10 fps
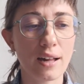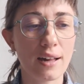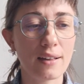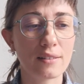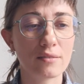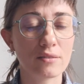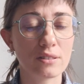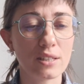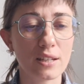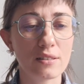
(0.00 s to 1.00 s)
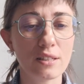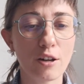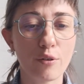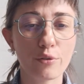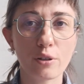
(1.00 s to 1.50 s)
and the idea
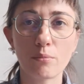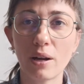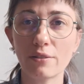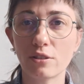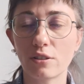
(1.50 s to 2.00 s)
of her mother